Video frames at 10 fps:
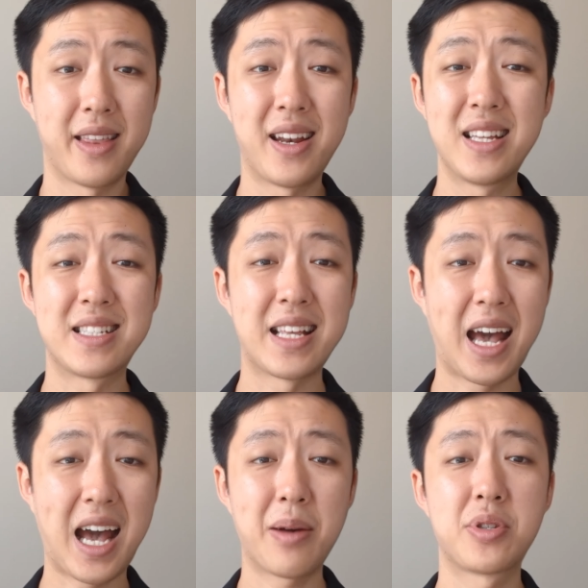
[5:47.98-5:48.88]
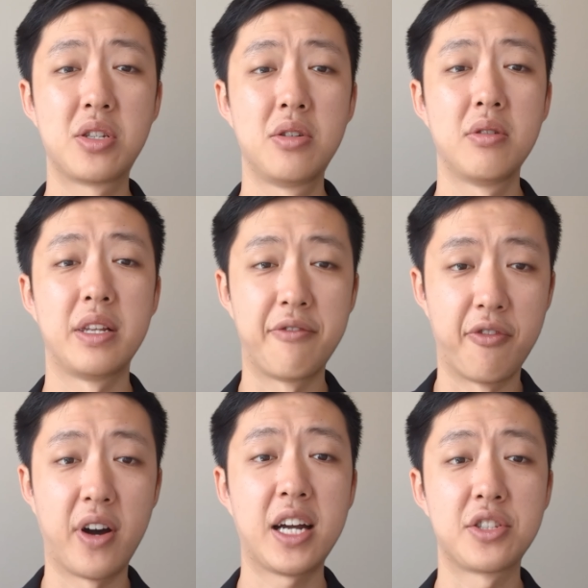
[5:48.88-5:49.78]
then it is absolutely
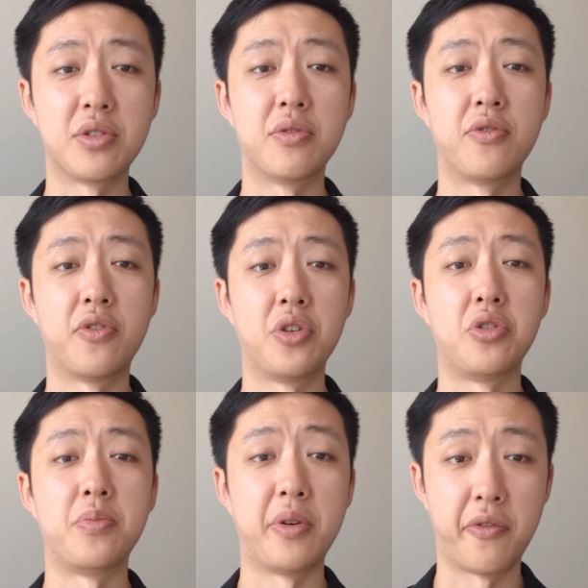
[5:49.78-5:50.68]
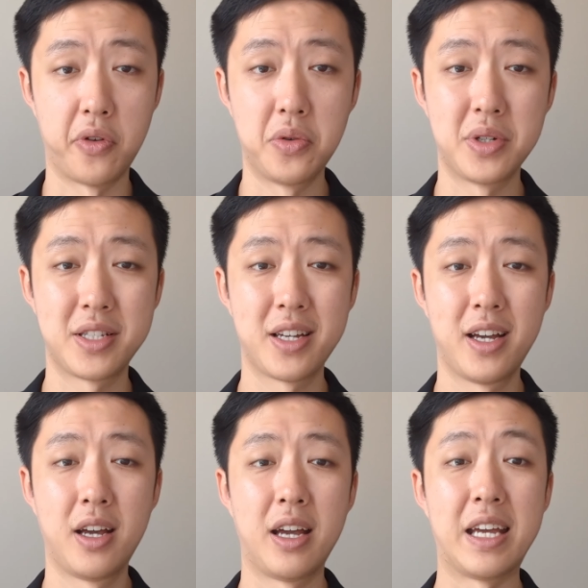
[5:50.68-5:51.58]
vital for you to be fluent
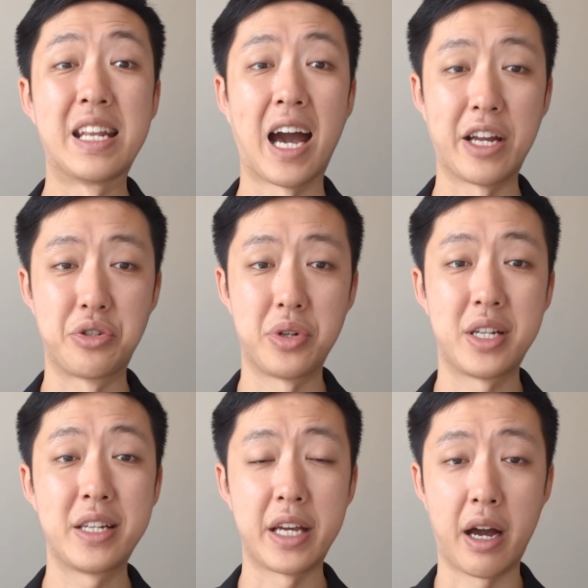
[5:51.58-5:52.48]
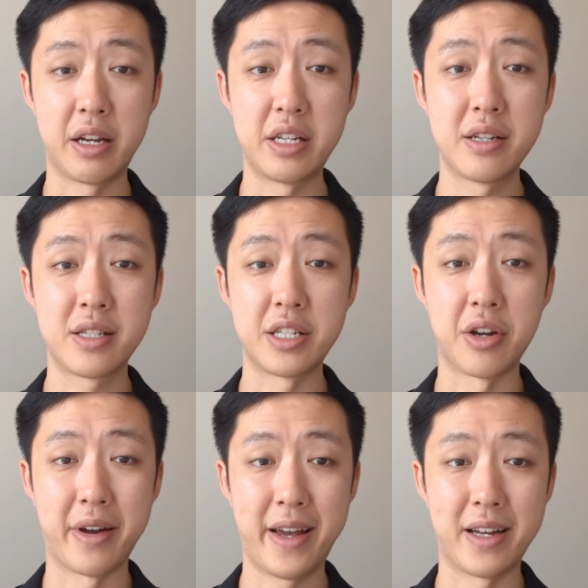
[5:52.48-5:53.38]
in hydrating the ideas in
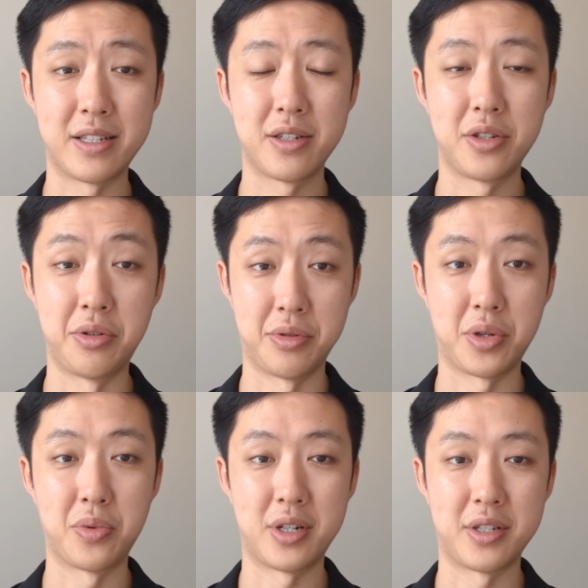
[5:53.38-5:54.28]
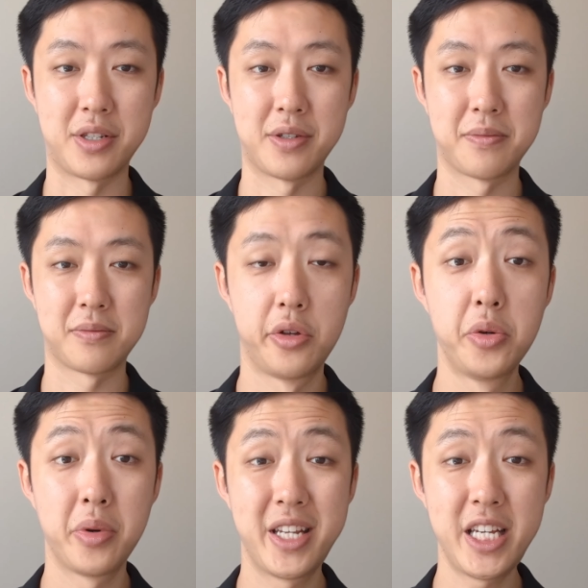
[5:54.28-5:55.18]
your head using words.
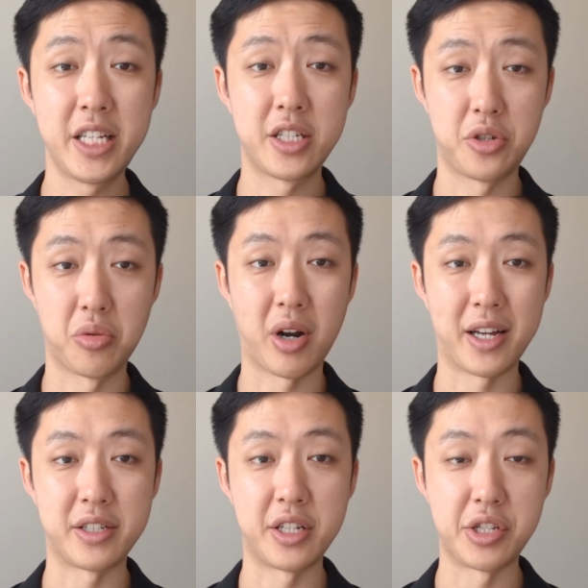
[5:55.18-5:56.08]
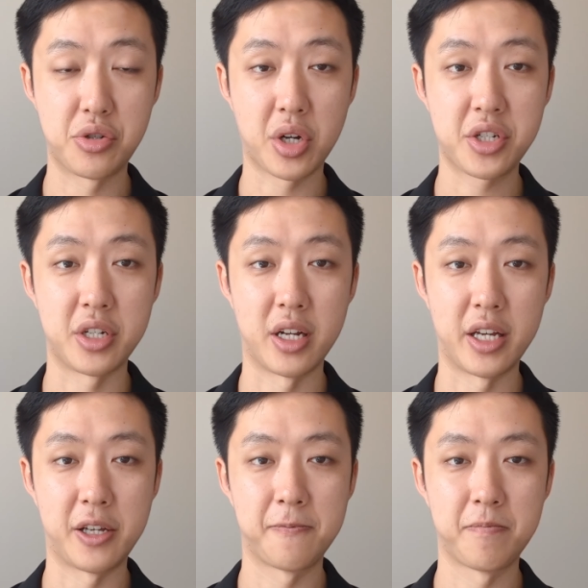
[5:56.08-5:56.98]
You will need to write
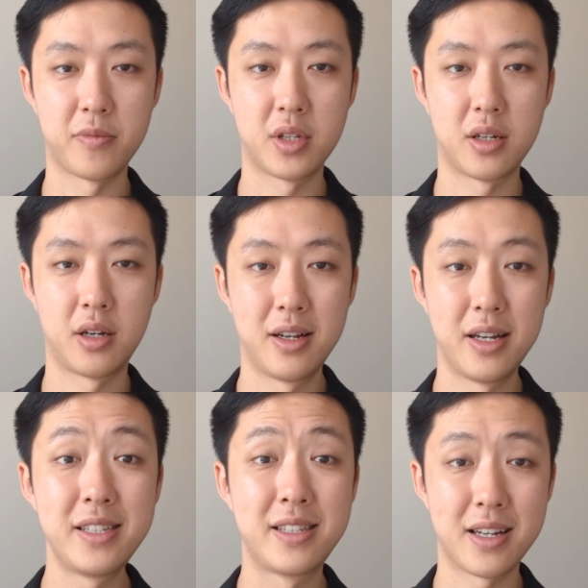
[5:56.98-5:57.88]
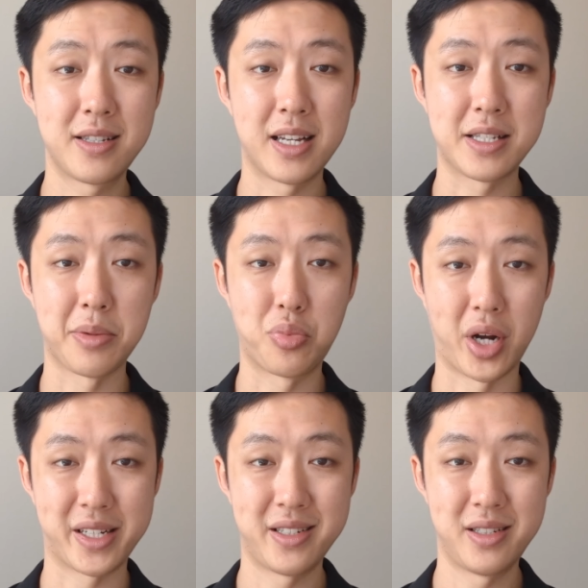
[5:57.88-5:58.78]
instructionally. It does take some
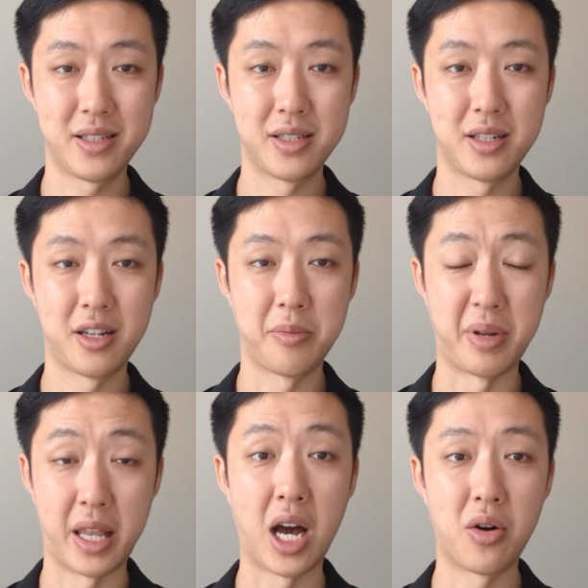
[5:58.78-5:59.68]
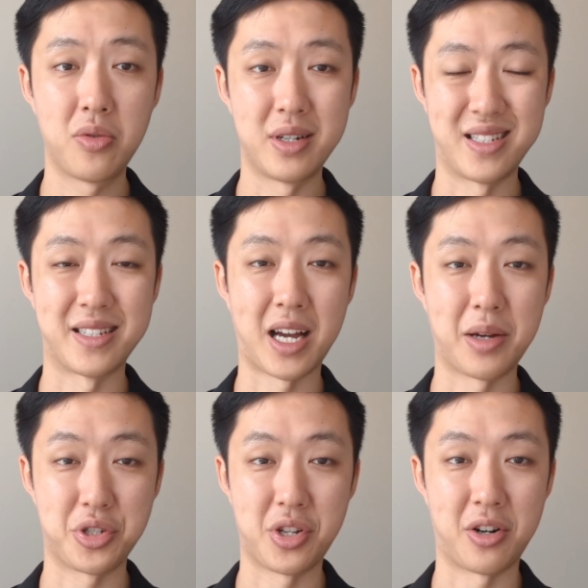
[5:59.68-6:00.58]
practice, but now is the
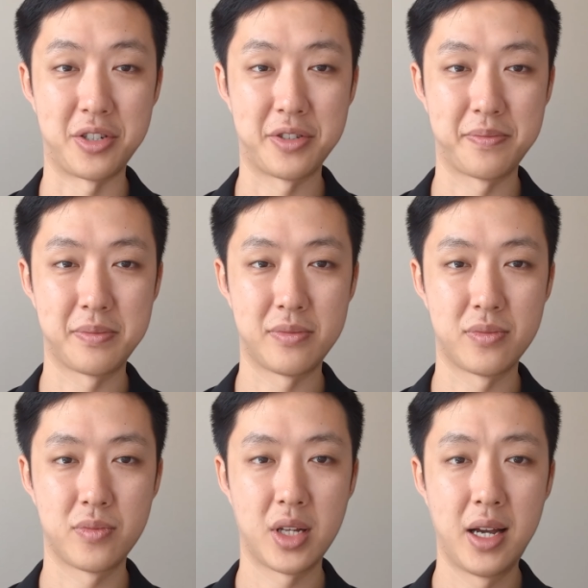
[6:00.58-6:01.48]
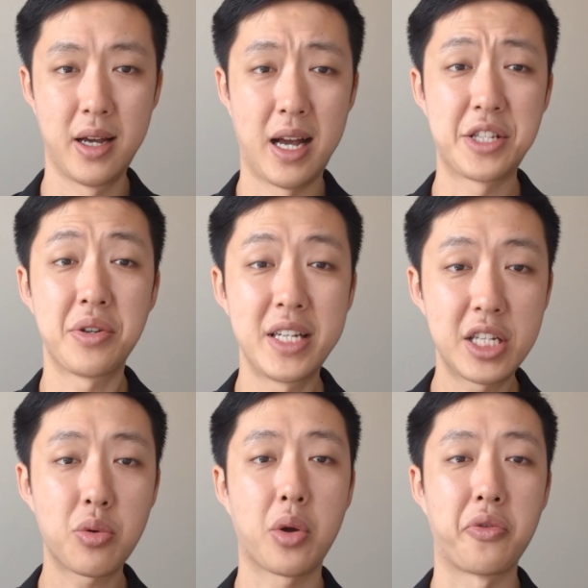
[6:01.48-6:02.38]
to start. As you
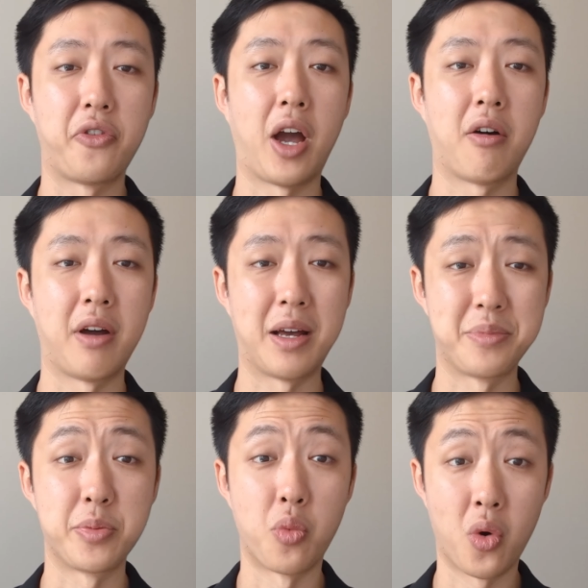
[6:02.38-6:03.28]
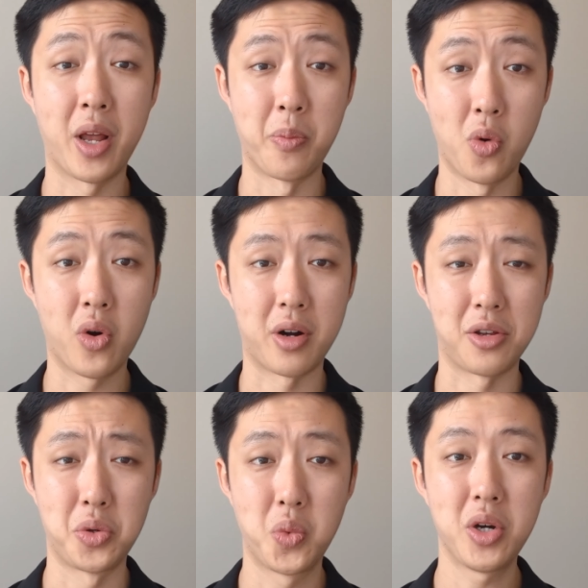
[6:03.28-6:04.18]
interact with LLMs more and more,
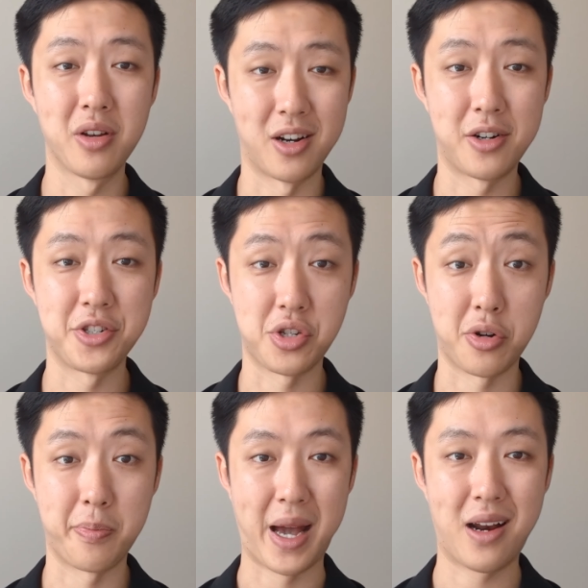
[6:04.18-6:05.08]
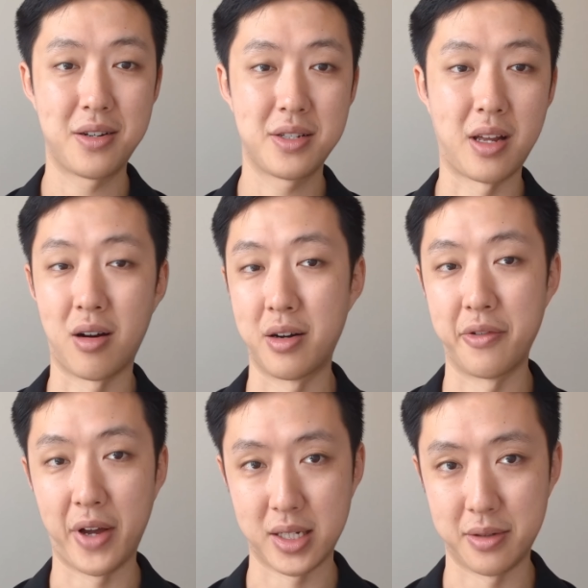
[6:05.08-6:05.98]
you will learn certain patterns that are
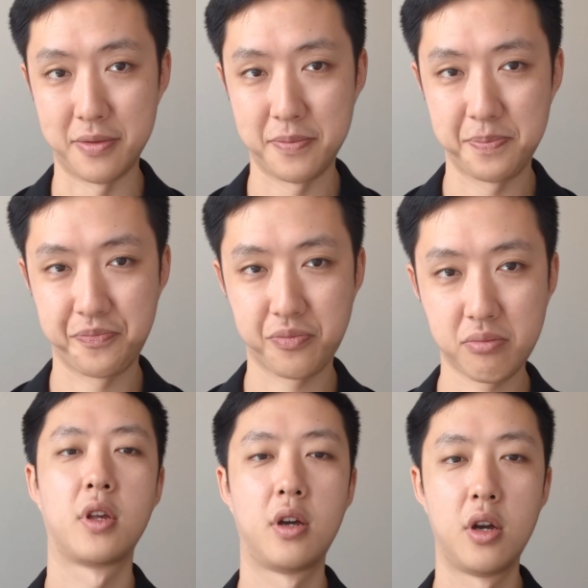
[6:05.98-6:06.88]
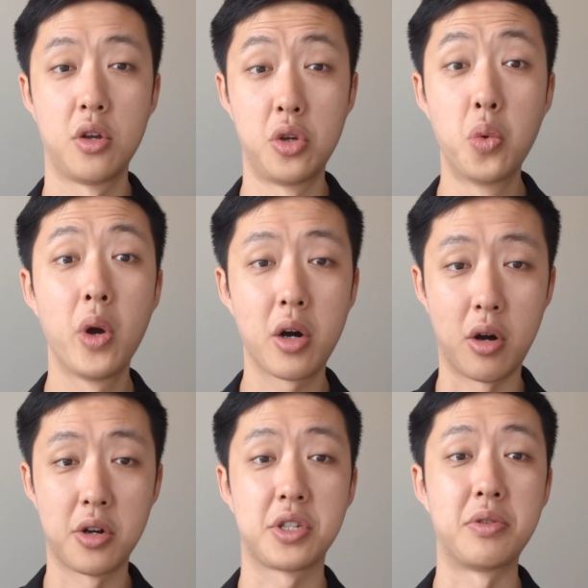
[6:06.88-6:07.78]
effective. You will
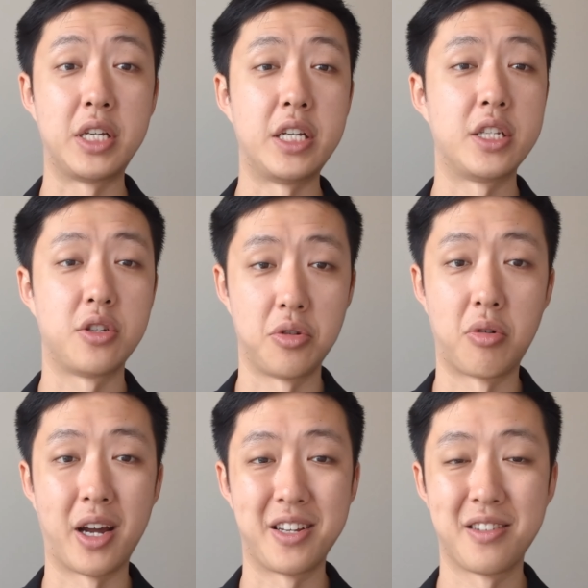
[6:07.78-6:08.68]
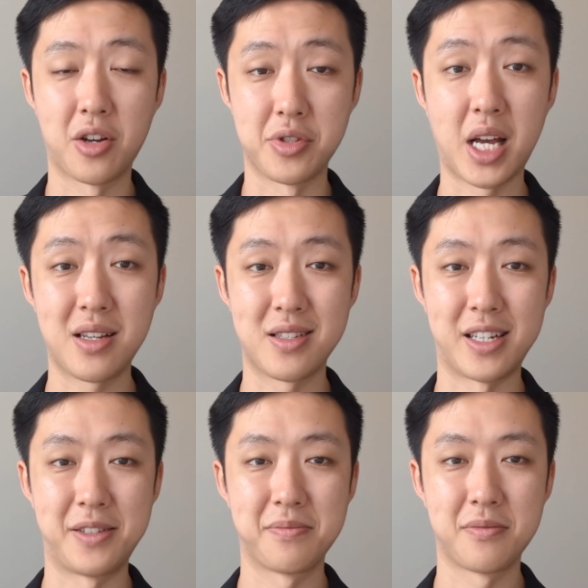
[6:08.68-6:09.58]
also need to write
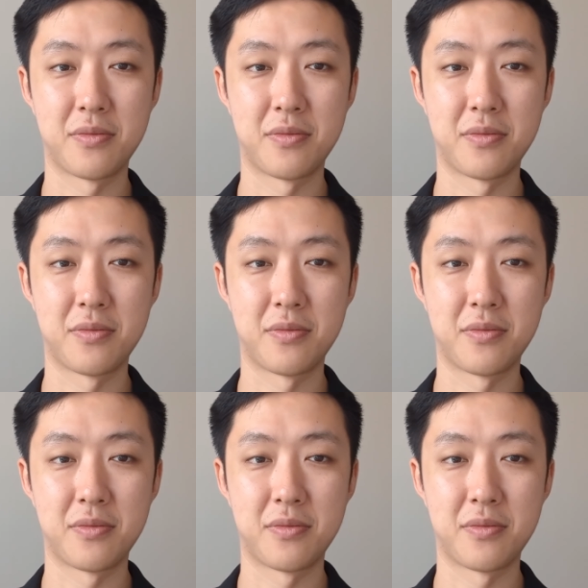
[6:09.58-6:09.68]
concisely.